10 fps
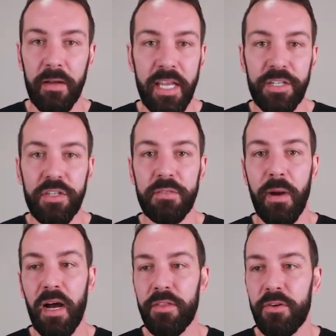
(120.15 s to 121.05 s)
kitchens,
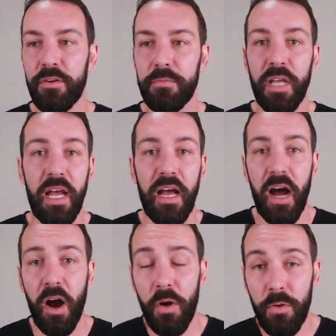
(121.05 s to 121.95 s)
bathrooms,
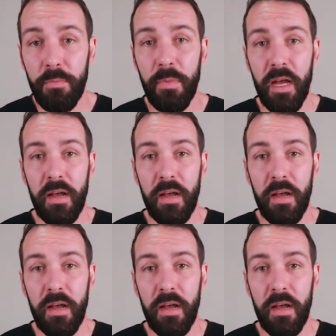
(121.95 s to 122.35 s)
home